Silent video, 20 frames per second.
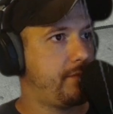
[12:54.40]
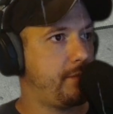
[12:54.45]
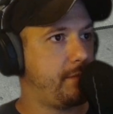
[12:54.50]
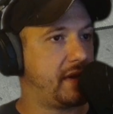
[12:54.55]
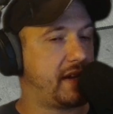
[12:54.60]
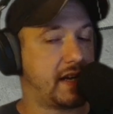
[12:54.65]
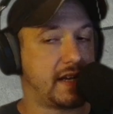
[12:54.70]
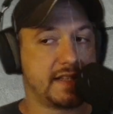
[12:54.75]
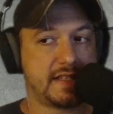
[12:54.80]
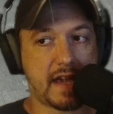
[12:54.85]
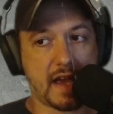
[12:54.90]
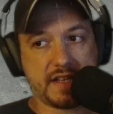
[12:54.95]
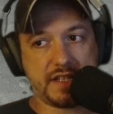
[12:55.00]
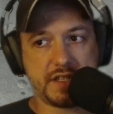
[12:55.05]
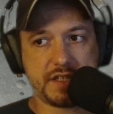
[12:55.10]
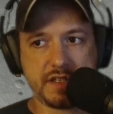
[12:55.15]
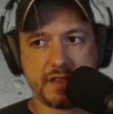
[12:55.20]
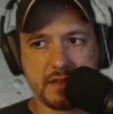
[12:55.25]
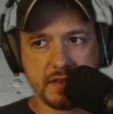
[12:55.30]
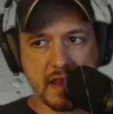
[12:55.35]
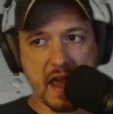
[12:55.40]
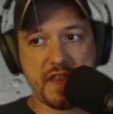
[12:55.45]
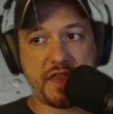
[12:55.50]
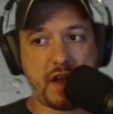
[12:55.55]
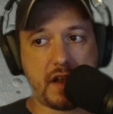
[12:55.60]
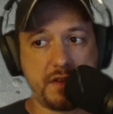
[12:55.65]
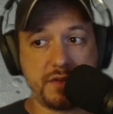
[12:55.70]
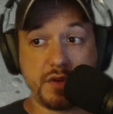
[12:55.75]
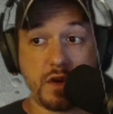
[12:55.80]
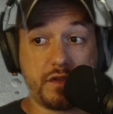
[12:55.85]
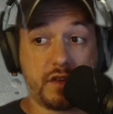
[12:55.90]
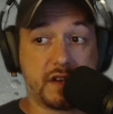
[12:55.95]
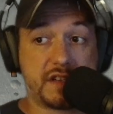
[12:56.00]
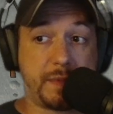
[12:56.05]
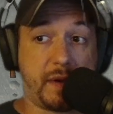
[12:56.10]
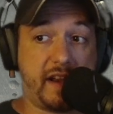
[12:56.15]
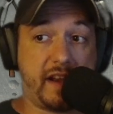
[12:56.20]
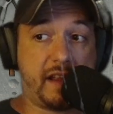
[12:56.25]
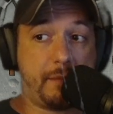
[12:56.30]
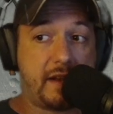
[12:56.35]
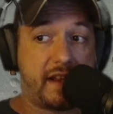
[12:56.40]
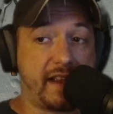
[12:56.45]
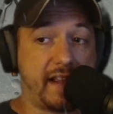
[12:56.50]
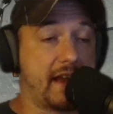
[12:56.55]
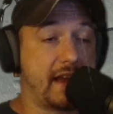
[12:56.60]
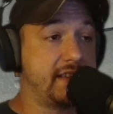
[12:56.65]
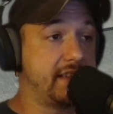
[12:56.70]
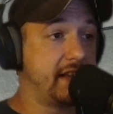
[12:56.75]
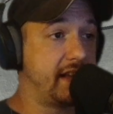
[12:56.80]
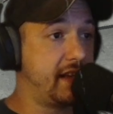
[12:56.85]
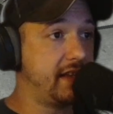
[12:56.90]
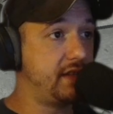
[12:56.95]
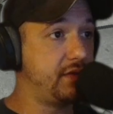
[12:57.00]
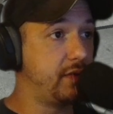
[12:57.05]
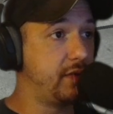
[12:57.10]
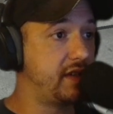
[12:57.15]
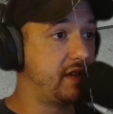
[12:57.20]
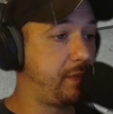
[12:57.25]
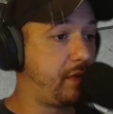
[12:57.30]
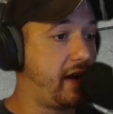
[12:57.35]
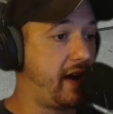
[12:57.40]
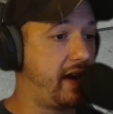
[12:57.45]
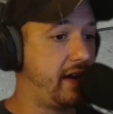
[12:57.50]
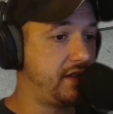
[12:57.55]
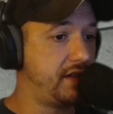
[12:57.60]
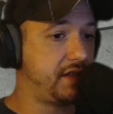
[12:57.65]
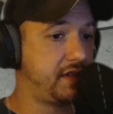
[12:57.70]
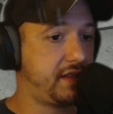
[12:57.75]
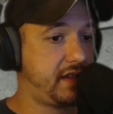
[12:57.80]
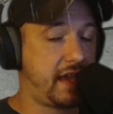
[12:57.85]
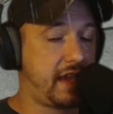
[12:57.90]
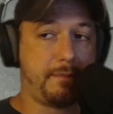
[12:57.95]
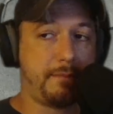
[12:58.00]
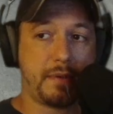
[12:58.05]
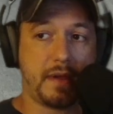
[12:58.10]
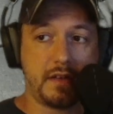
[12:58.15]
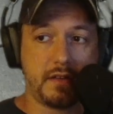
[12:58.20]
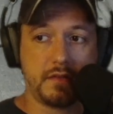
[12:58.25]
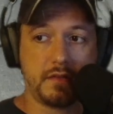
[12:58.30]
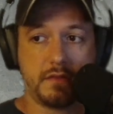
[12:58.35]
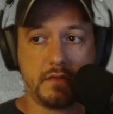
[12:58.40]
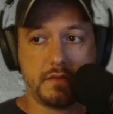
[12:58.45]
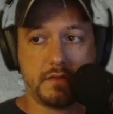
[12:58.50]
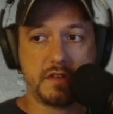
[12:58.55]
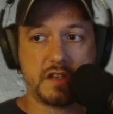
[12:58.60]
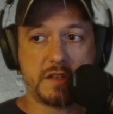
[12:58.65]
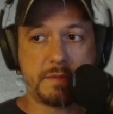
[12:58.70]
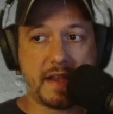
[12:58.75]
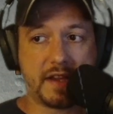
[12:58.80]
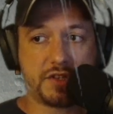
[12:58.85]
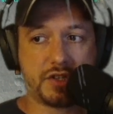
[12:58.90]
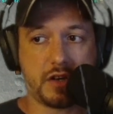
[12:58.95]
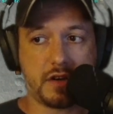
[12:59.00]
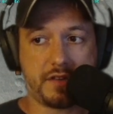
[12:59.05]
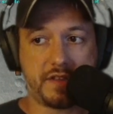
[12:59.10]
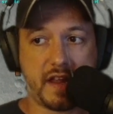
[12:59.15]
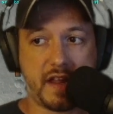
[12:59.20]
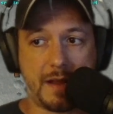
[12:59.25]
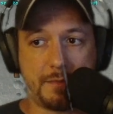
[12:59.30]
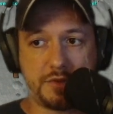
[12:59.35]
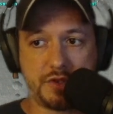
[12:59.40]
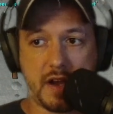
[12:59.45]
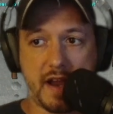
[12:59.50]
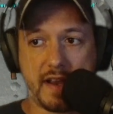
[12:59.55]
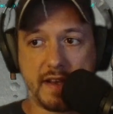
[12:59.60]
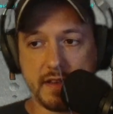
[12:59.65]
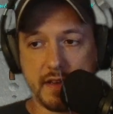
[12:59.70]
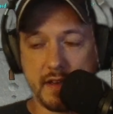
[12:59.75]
Because I thought I was over explaining, but I guess I need to explain. Just make sure that I'm trying